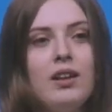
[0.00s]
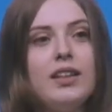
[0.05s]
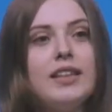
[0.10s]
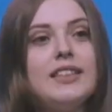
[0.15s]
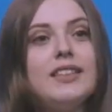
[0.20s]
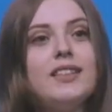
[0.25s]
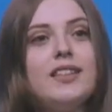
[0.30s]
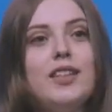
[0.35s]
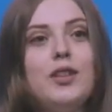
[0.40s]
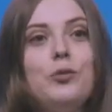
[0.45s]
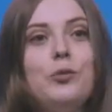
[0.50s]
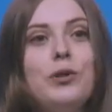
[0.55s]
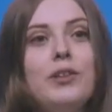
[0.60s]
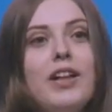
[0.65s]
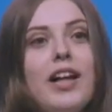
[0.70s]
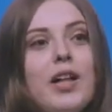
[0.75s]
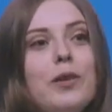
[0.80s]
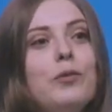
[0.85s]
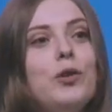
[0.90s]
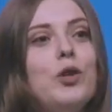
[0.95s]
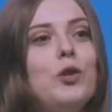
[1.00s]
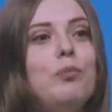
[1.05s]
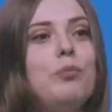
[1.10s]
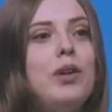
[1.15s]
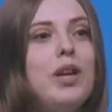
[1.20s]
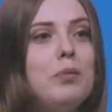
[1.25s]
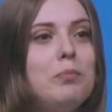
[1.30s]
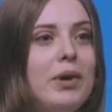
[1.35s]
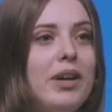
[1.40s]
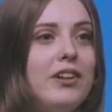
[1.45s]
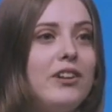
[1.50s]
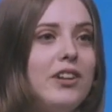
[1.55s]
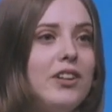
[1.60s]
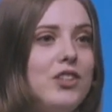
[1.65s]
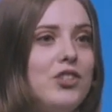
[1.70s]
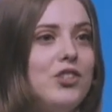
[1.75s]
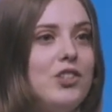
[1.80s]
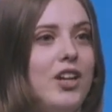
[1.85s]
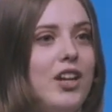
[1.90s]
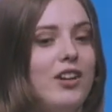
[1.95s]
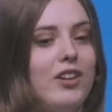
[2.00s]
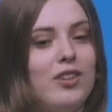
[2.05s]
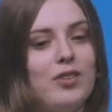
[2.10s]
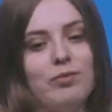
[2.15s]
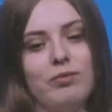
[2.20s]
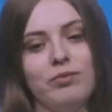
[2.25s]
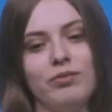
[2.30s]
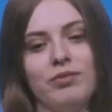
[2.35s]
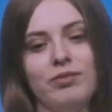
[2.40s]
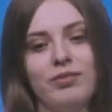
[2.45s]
because it will help you be a better engineer.